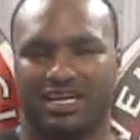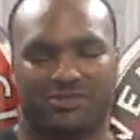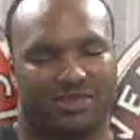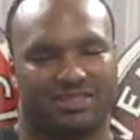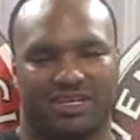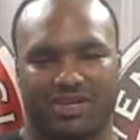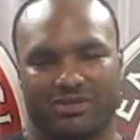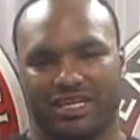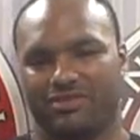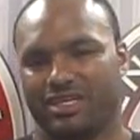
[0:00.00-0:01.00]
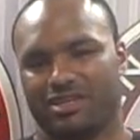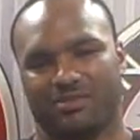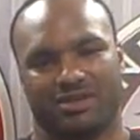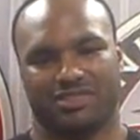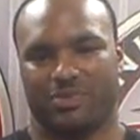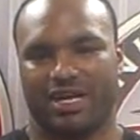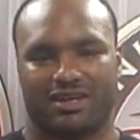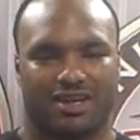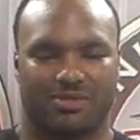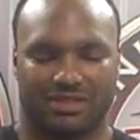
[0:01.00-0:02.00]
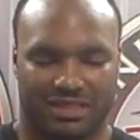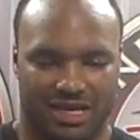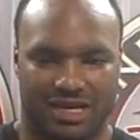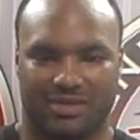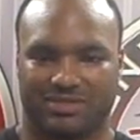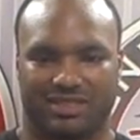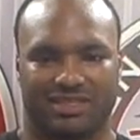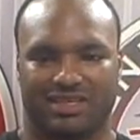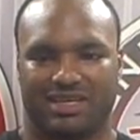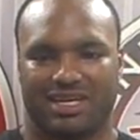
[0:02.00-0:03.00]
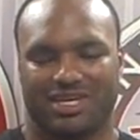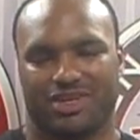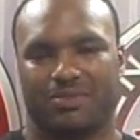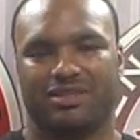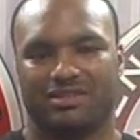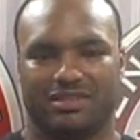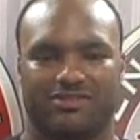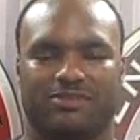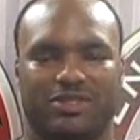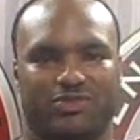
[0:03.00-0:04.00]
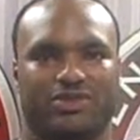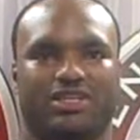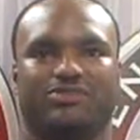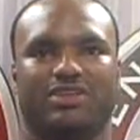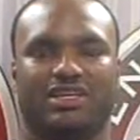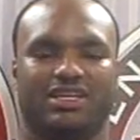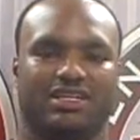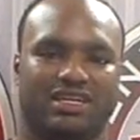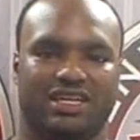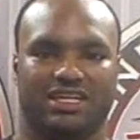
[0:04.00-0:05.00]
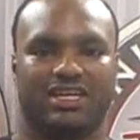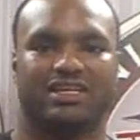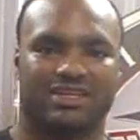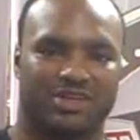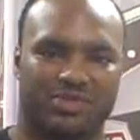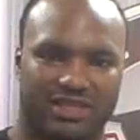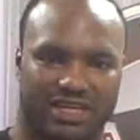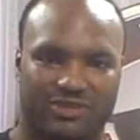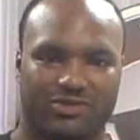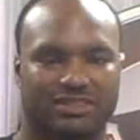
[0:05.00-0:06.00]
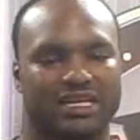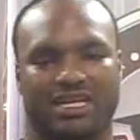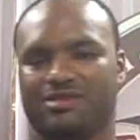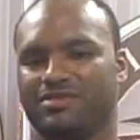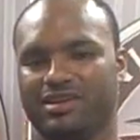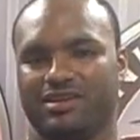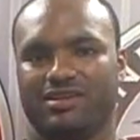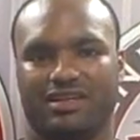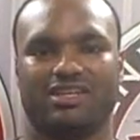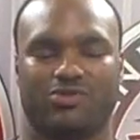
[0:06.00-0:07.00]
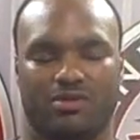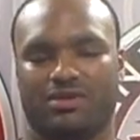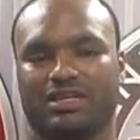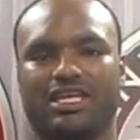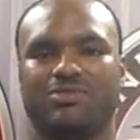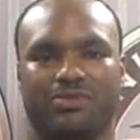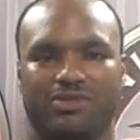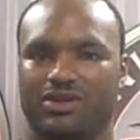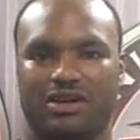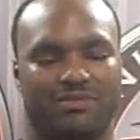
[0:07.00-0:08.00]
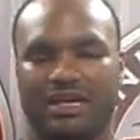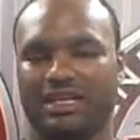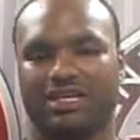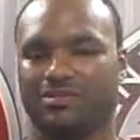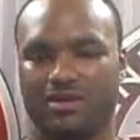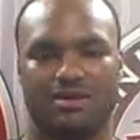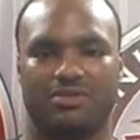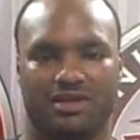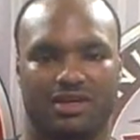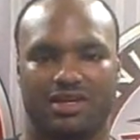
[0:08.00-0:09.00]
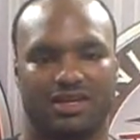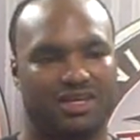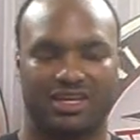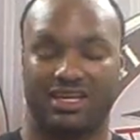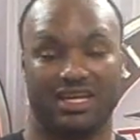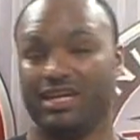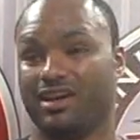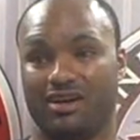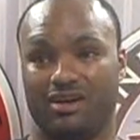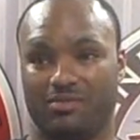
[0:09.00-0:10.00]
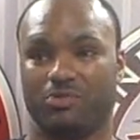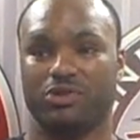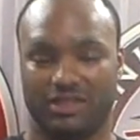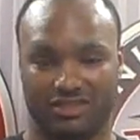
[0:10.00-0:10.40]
because Donnie was able to get him on his back a couple of times. And I believe the difference between me and Donnie is going to be that once I get him there, that's why I'm going to keep him. You know, I'm not letting him up at all. I'm going to put the